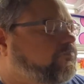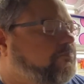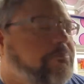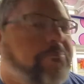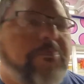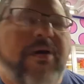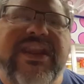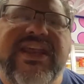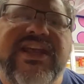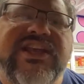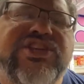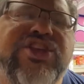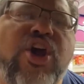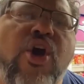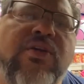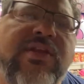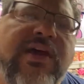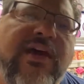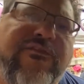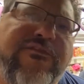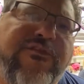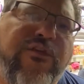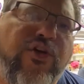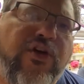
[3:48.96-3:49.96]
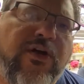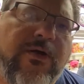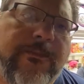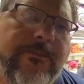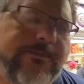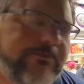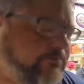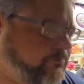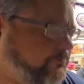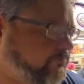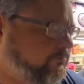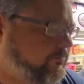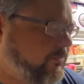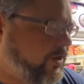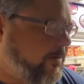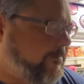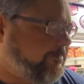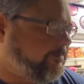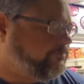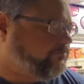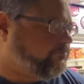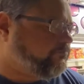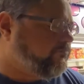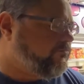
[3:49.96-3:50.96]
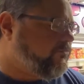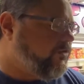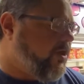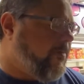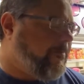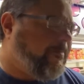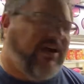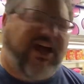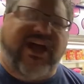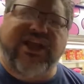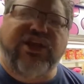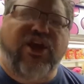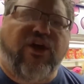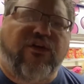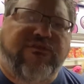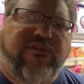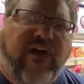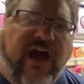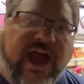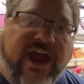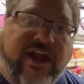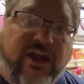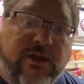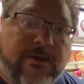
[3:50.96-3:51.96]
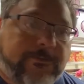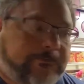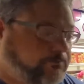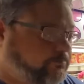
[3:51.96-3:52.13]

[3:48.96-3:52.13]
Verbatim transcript: but in donut form, and no fire.